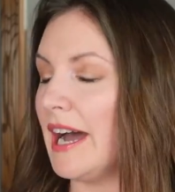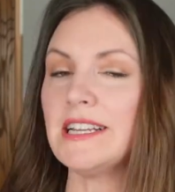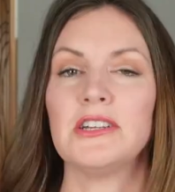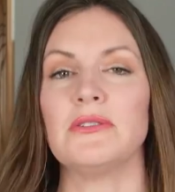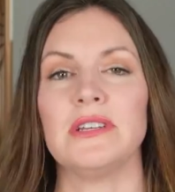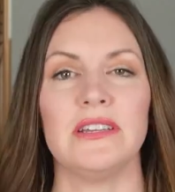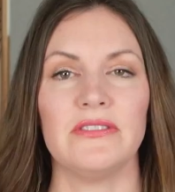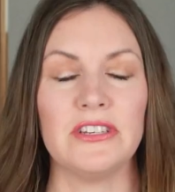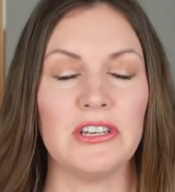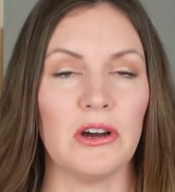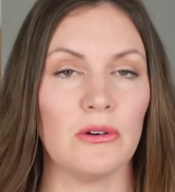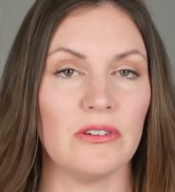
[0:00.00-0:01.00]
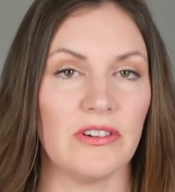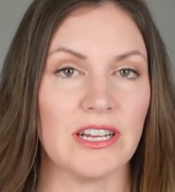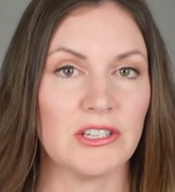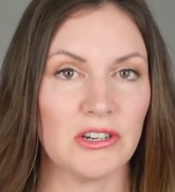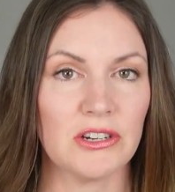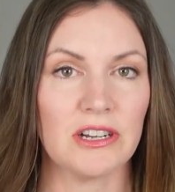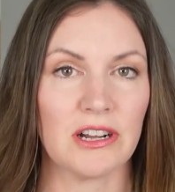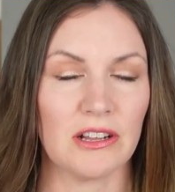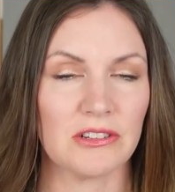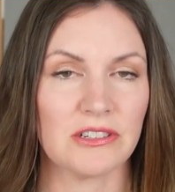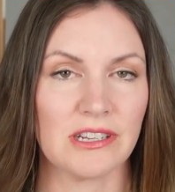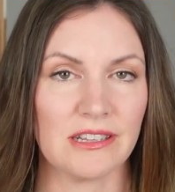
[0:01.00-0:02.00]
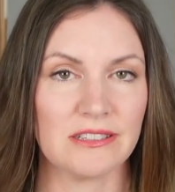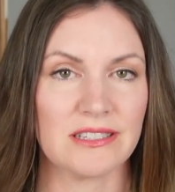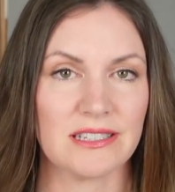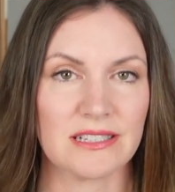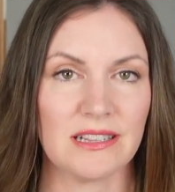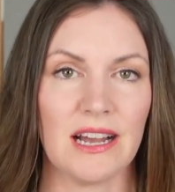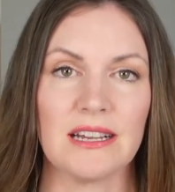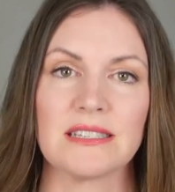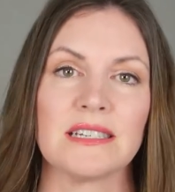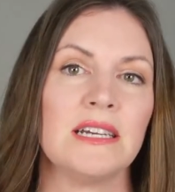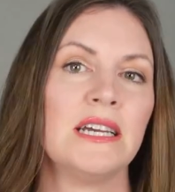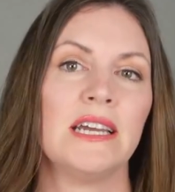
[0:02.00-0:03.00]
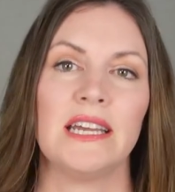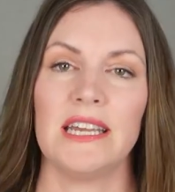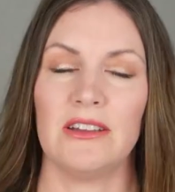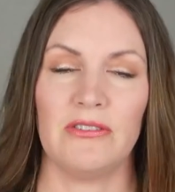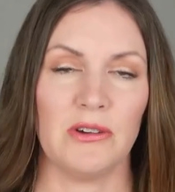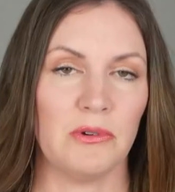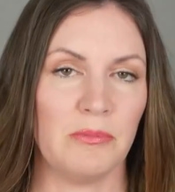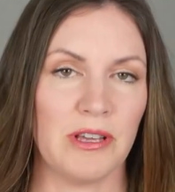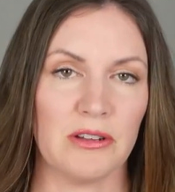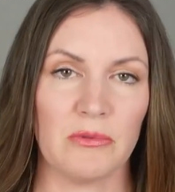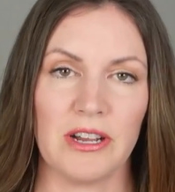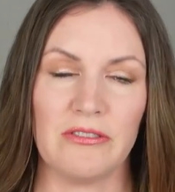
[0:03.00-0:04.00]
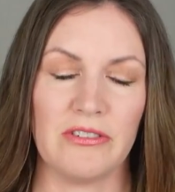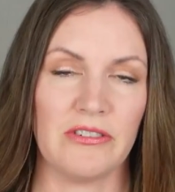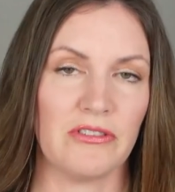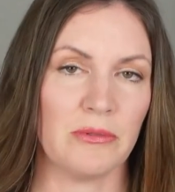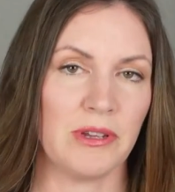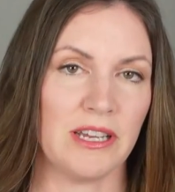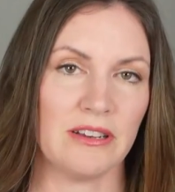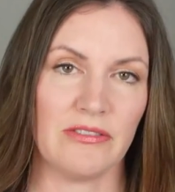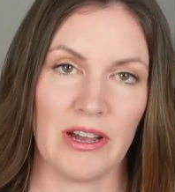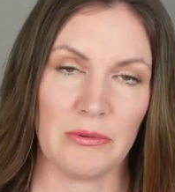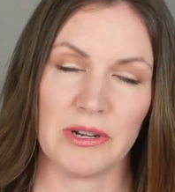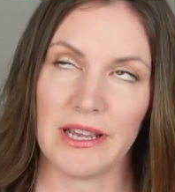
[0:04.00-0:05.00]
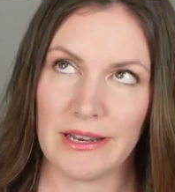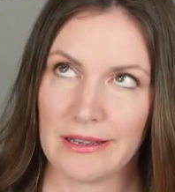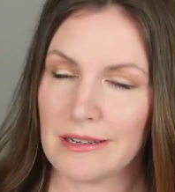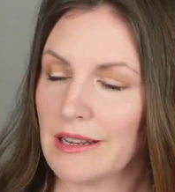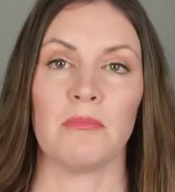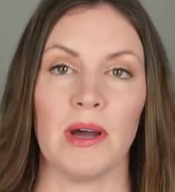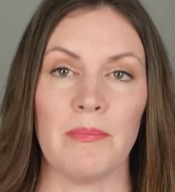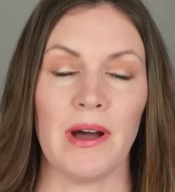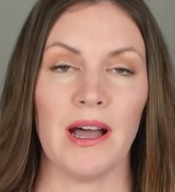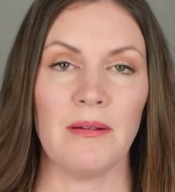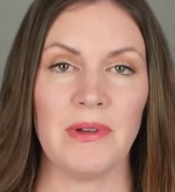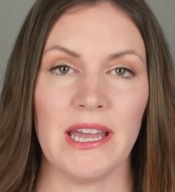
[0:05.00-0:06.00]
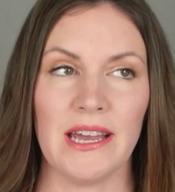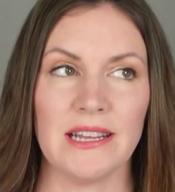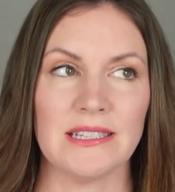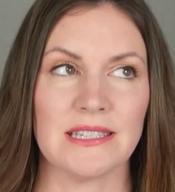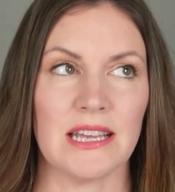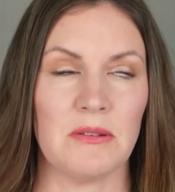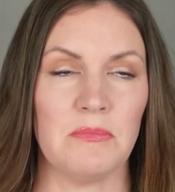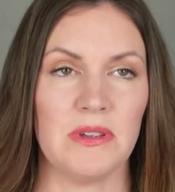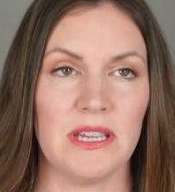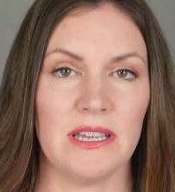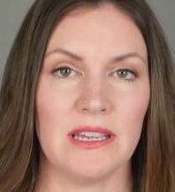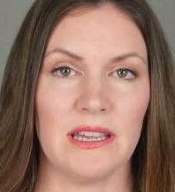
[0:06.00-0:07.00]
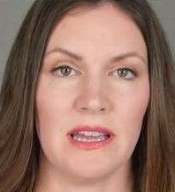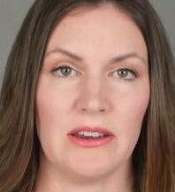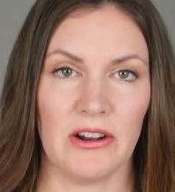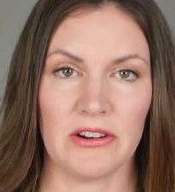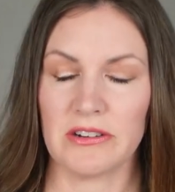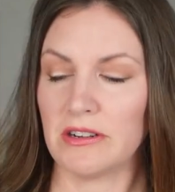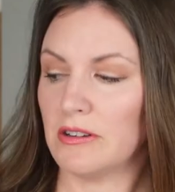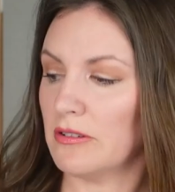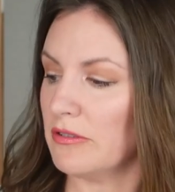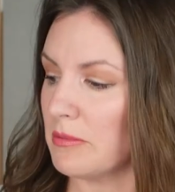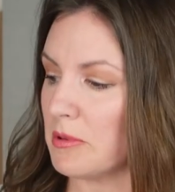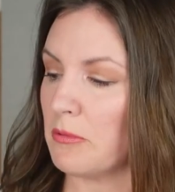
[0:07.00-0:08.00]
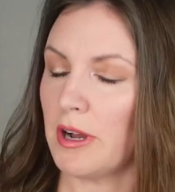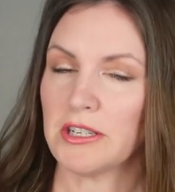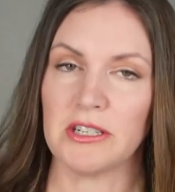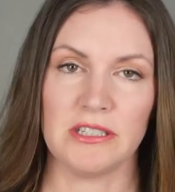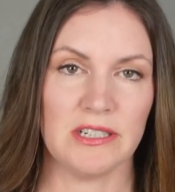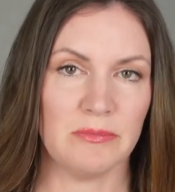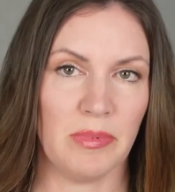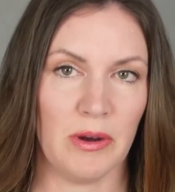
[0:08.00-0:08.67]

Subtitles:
I don't even know if I took a color analysis class, if it would be a right fit for me and if I would get it. My mom had sent me an article from the Washington